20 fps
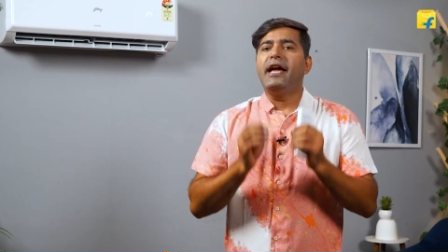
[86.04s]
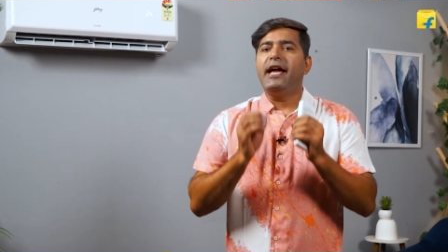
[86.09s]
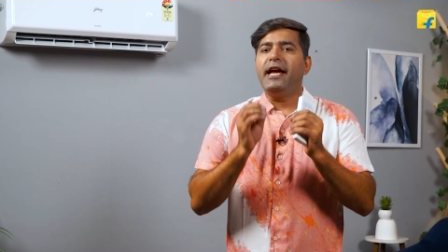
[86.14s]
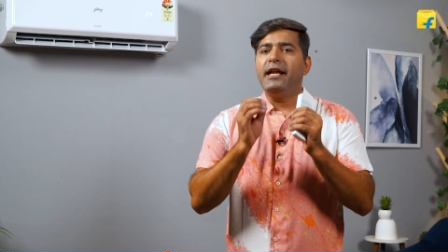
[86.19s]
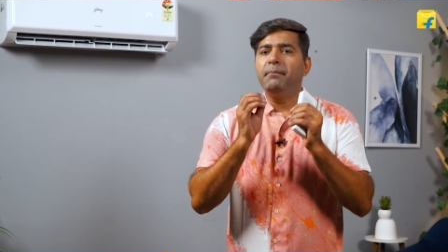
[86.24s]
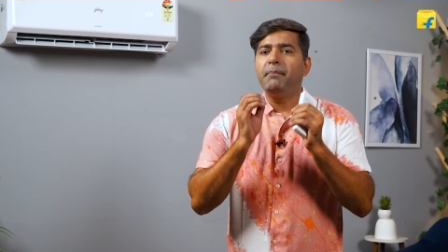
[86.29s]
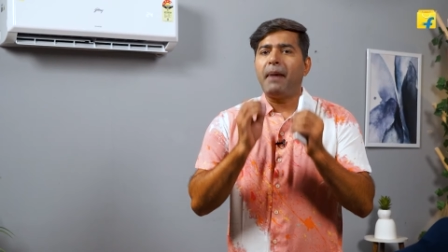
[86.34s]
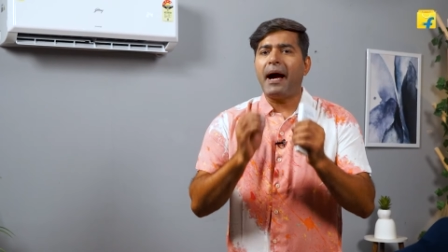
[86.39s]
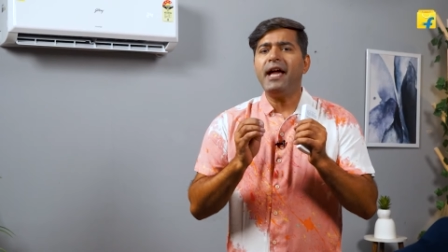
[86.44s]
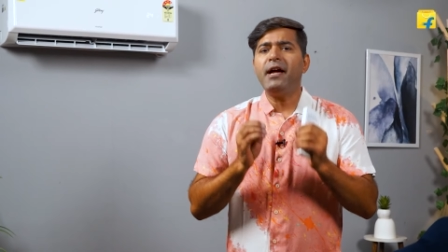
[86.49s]

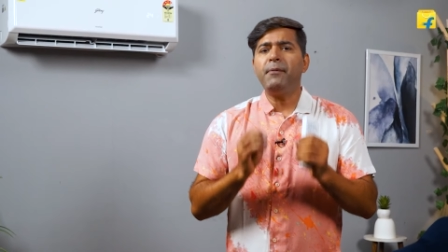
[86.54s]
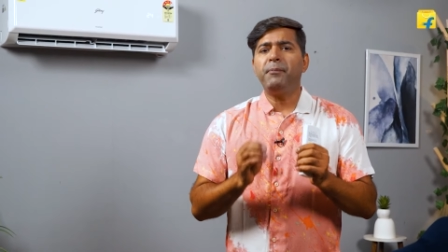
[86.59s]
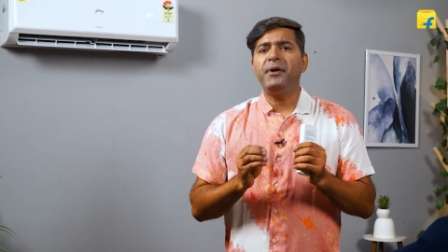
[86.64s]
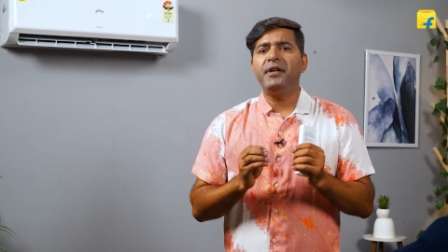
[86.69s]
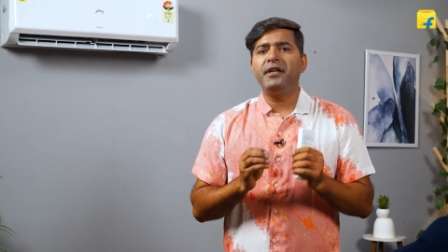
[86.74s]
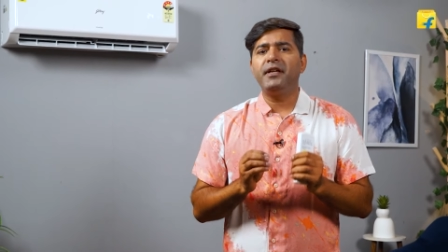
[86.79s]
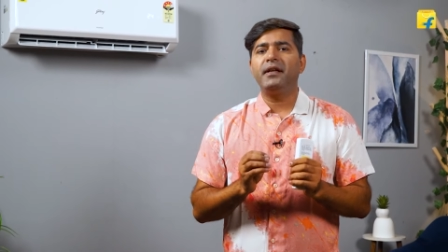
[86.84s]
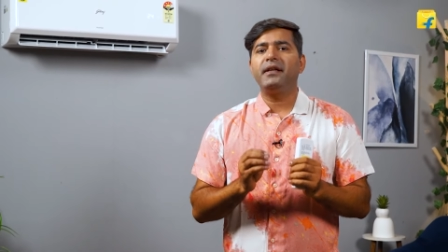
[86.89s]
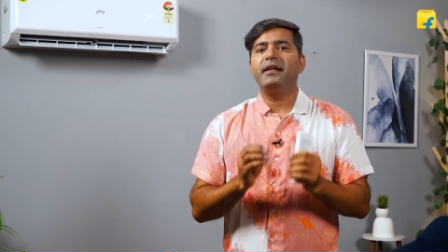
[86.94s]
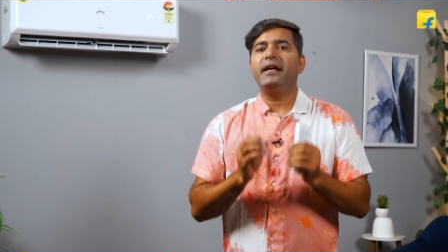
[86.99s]
In my
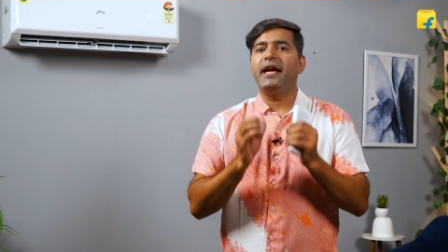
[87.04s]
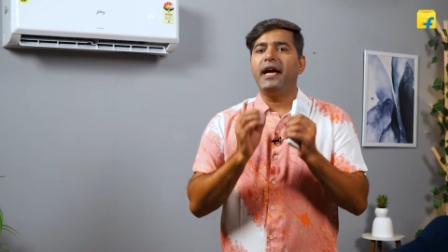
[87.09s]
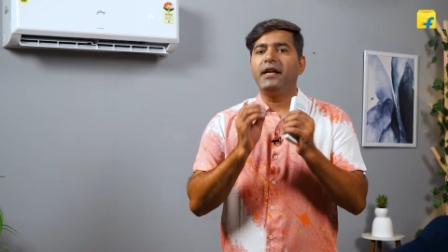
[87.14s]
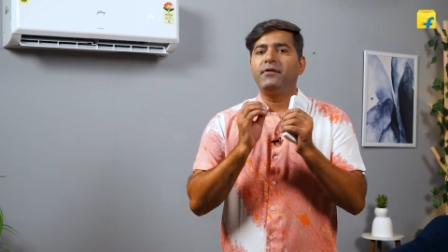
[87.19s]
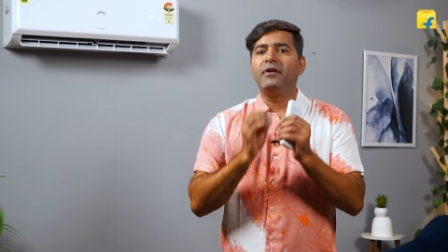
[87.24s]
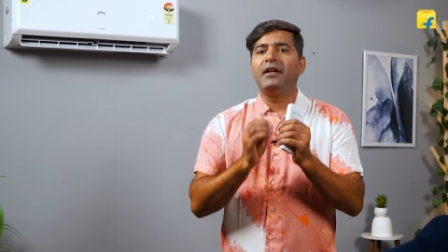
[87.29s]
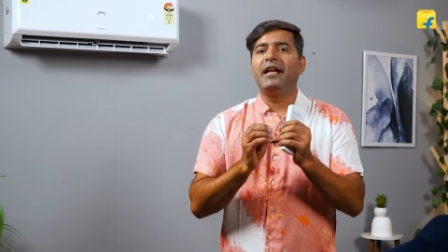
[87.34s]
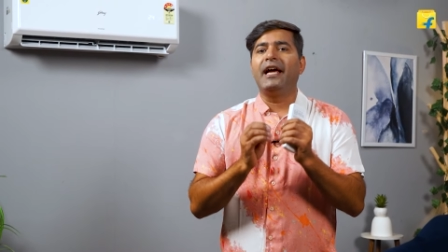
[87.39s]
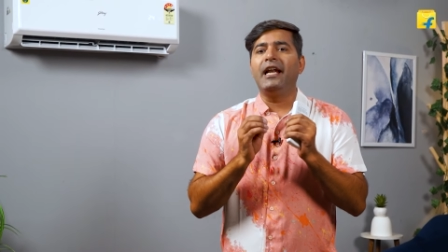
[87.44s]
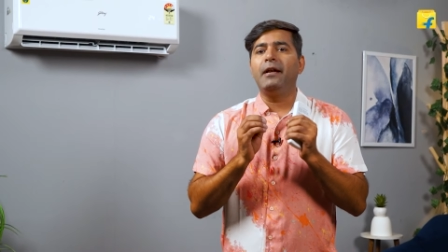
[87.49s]
opinion,
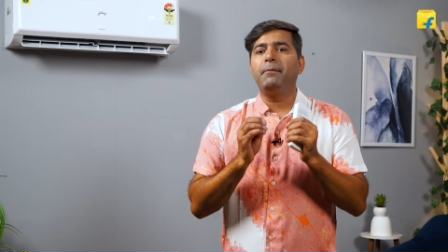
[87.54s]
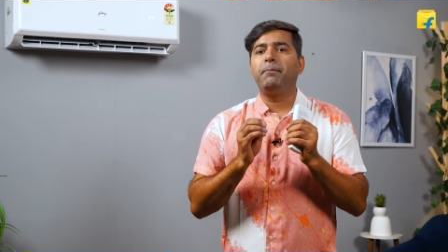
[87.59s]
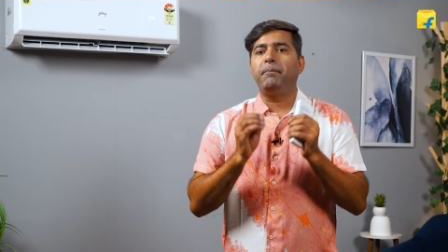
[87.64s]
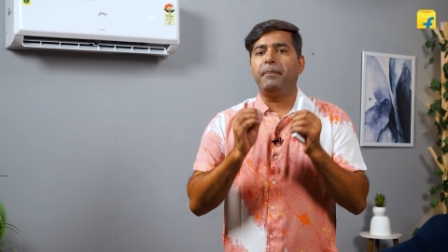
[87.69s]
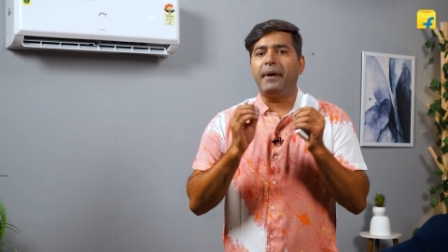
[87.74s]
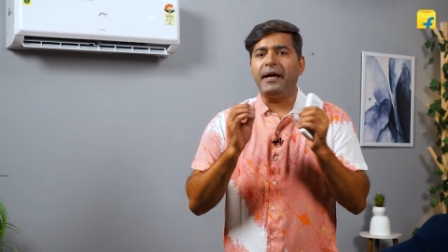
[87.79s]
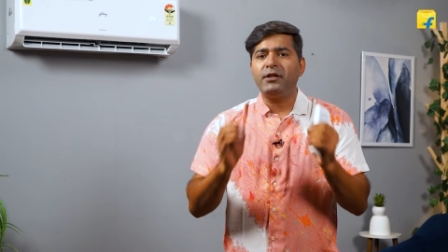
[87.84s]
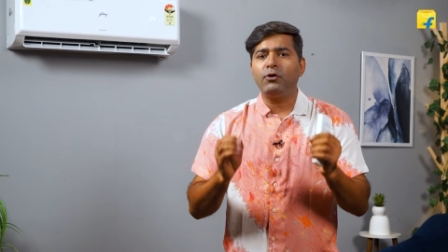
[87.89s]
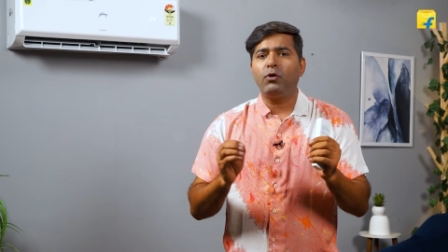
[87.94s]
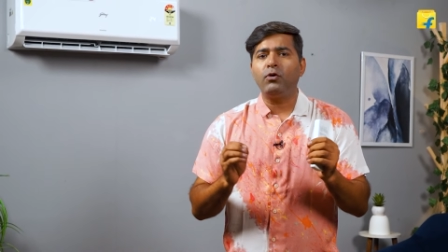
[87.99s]
it will help
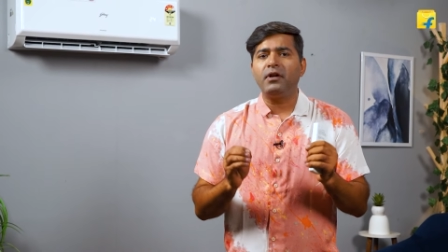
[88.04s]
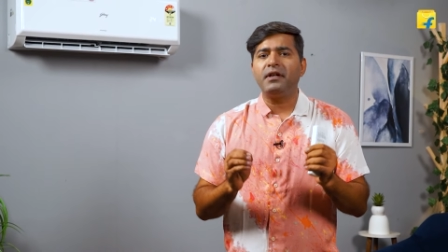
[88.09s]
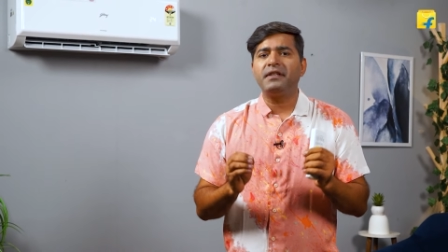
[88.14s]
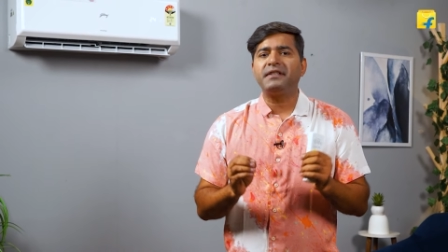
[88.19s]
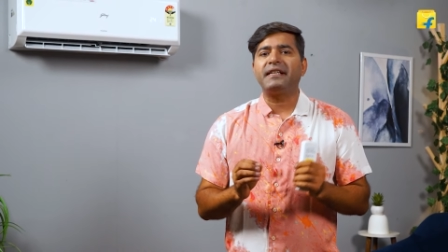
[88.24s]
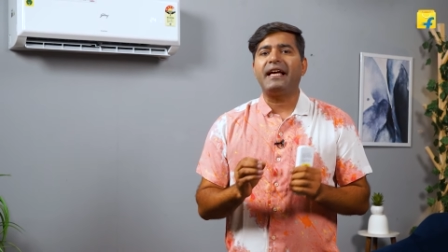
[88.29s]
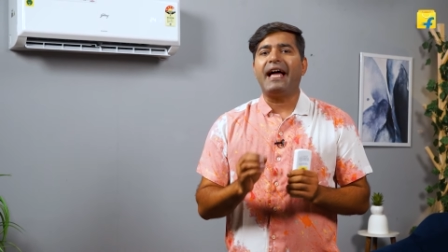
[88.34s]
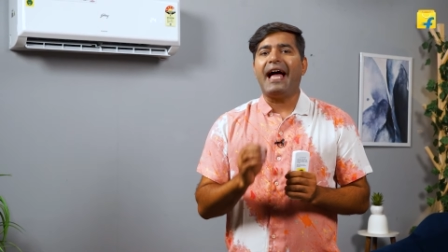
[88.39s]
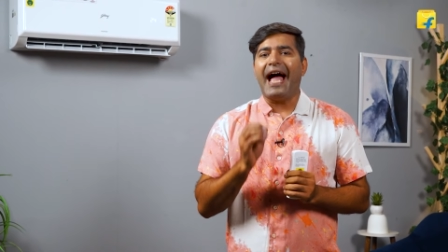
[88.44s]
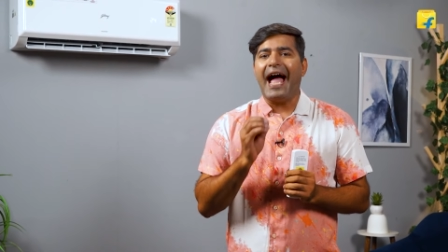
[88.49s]
pet
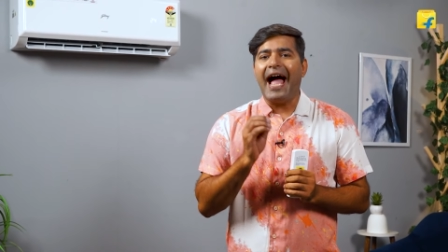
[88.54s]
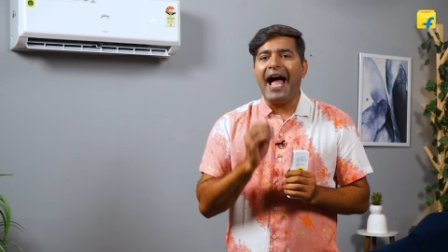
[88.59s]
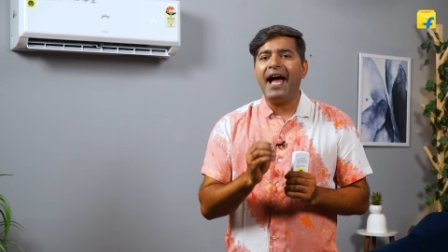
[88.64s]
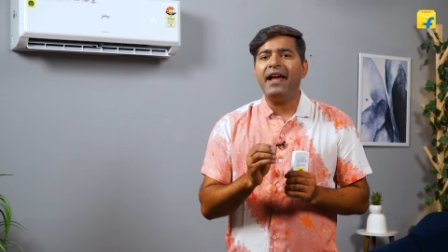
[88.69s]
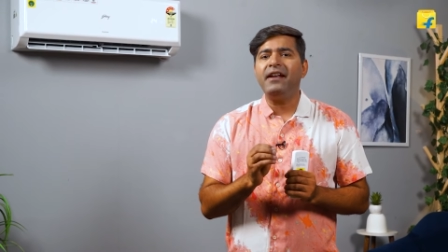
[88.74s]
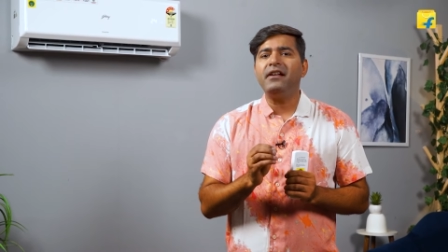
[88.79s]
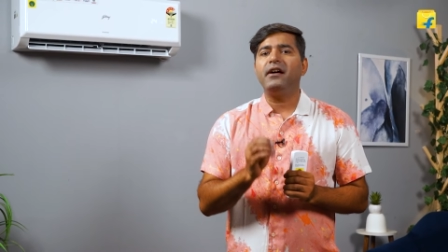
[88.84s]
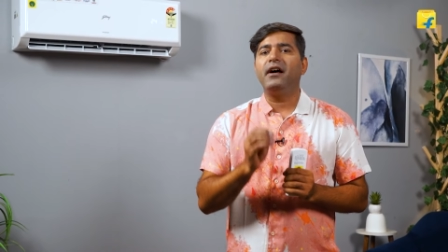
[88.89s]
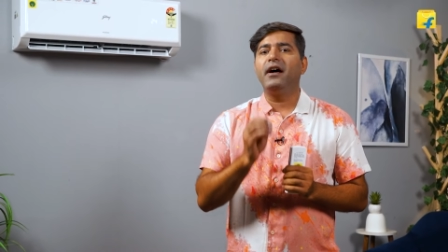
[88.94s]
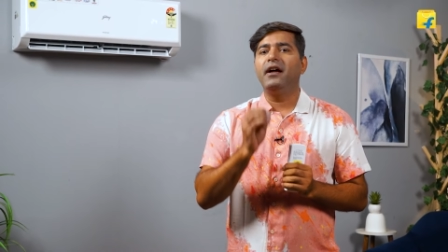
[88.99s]
owners
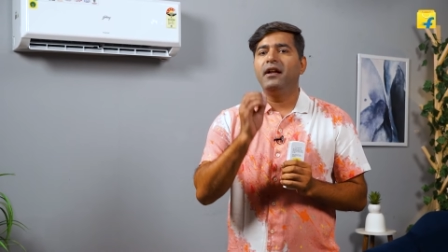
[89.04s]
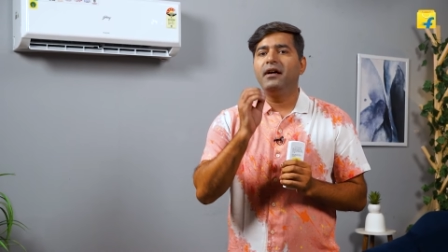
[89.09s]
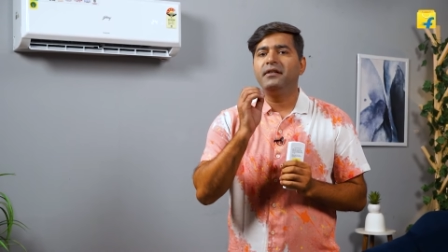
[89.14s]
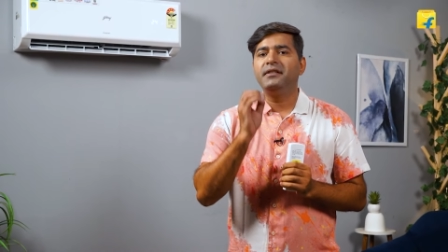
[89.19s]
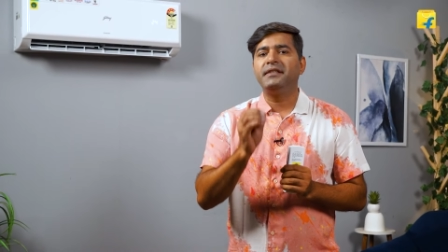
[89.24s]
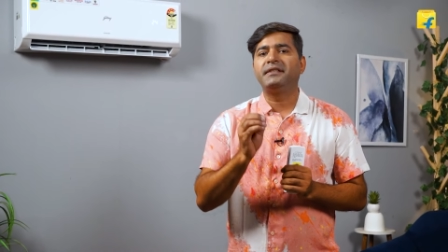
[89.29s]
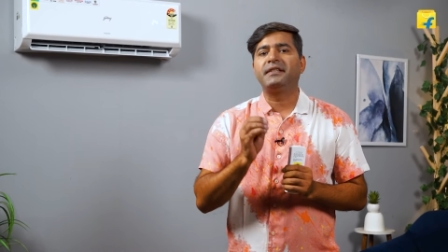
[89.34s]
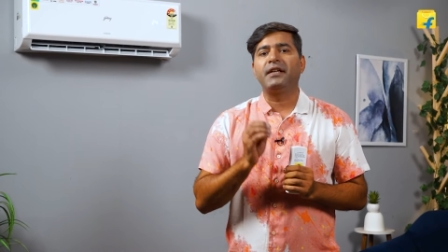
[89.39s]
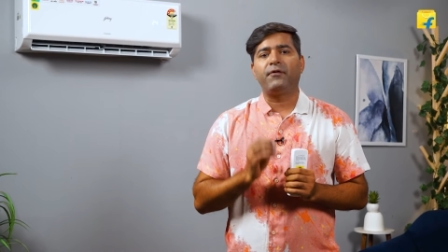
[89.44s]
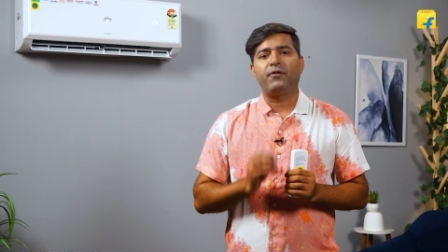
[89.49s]
and
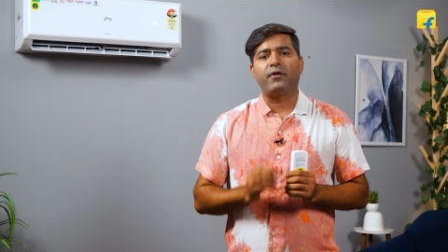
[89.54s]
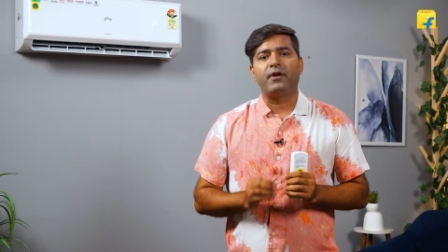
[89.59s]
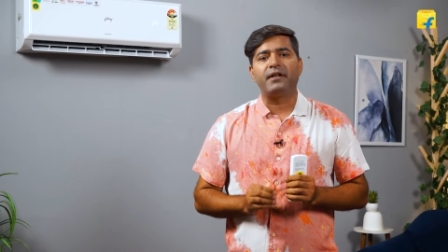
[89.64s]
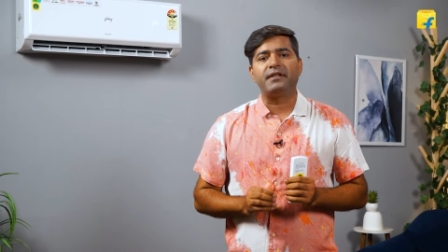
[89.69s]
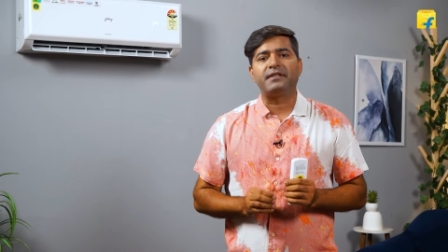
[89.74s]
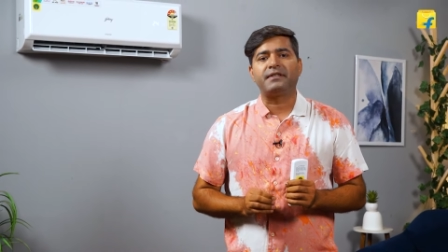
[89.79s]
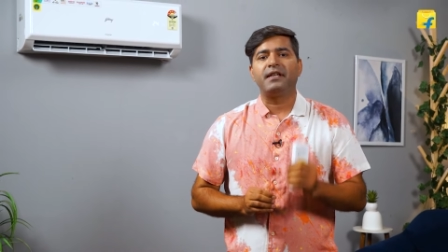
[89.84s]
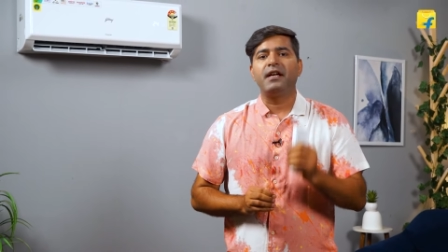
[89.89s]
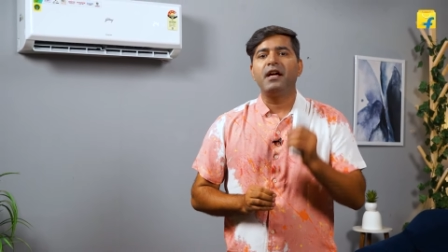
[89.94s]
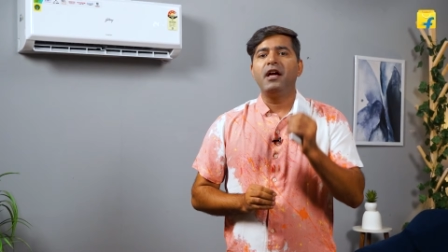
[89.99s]
allergy
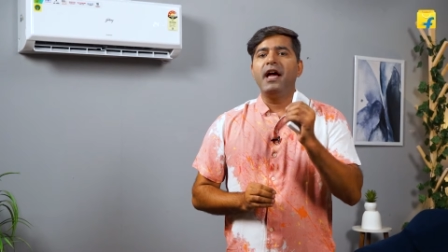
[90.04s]
sufferers,